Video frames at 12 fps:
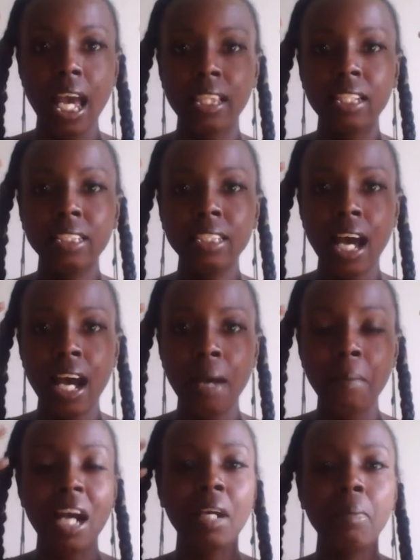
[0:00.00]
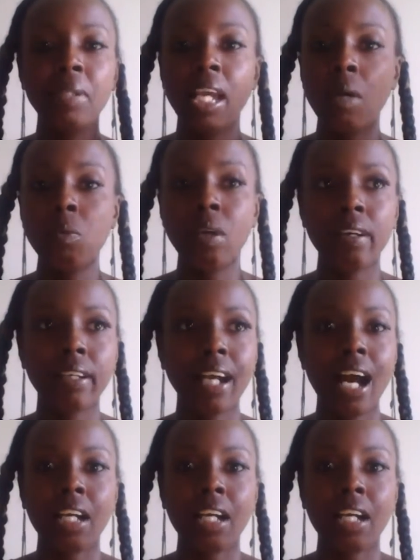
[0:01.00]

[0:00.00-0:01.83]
at the time, I could be at work,